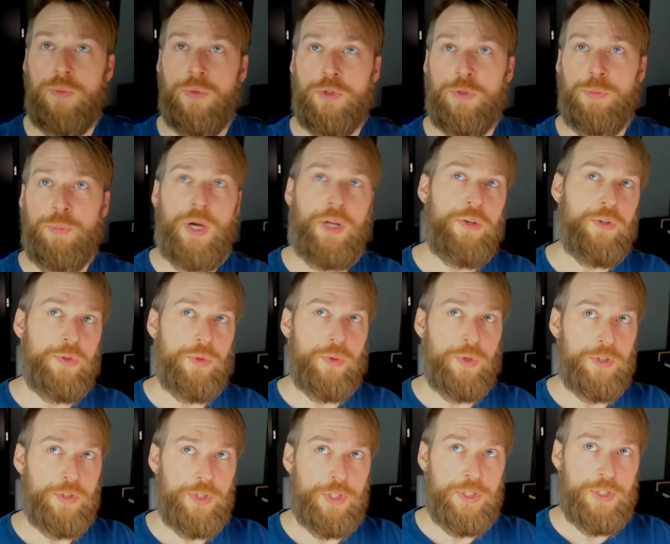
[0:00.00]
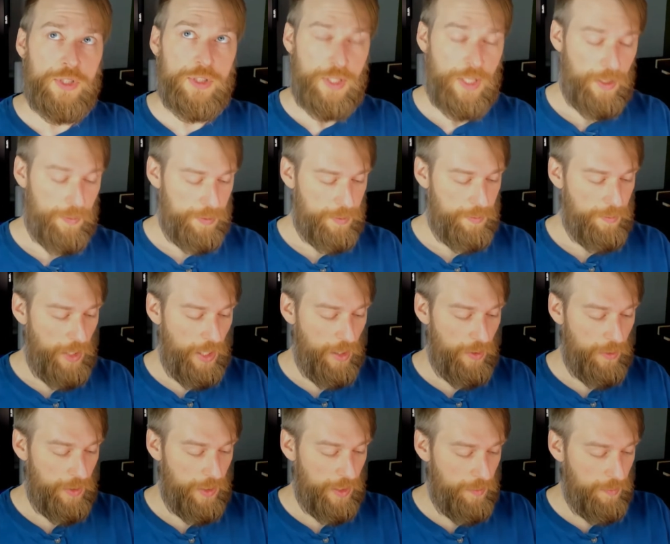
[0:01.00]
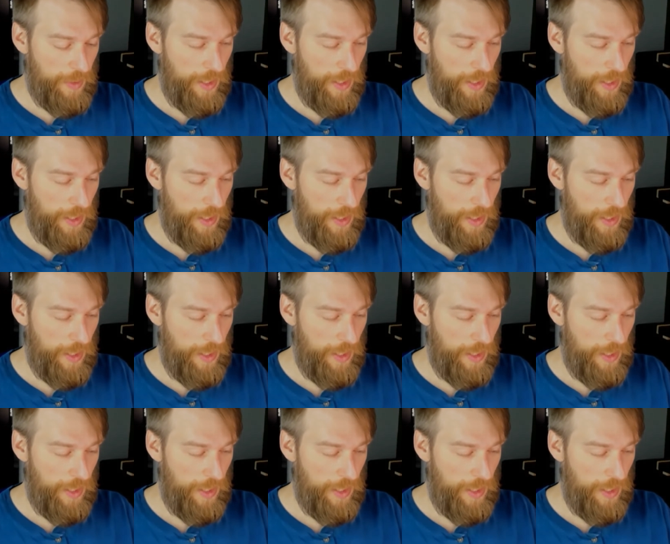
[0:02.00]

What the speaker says: respond to her, she just keeps meowing and